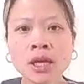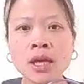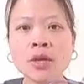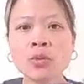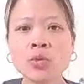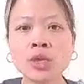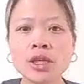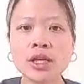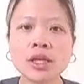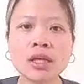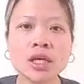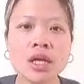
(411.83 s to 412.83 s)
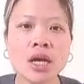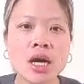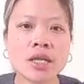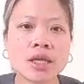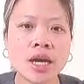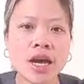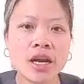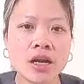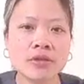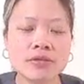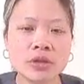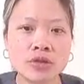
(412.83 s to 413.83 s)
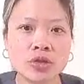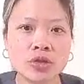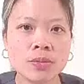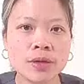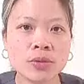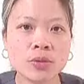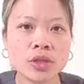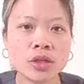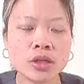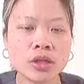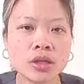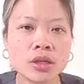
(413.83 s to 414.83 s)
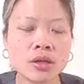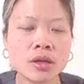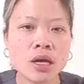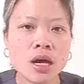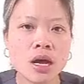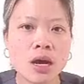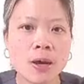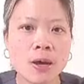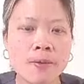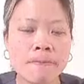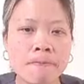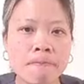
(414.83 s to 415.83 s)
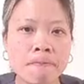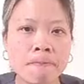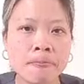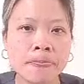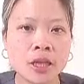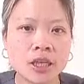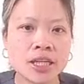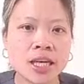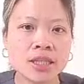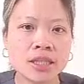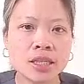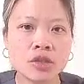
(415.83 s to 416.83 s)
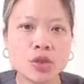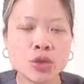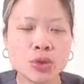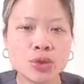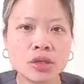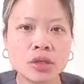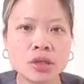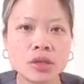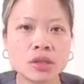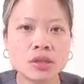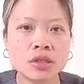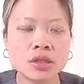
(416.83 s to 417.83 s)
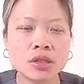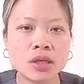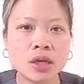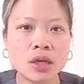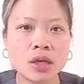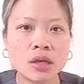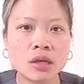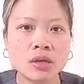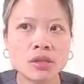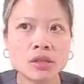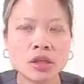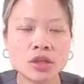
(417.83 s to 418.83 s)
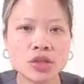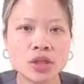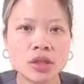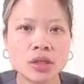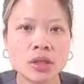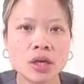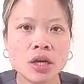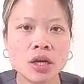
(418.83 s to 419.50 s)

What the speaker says: And with the end of the tubing, we're gonna connect it to the suction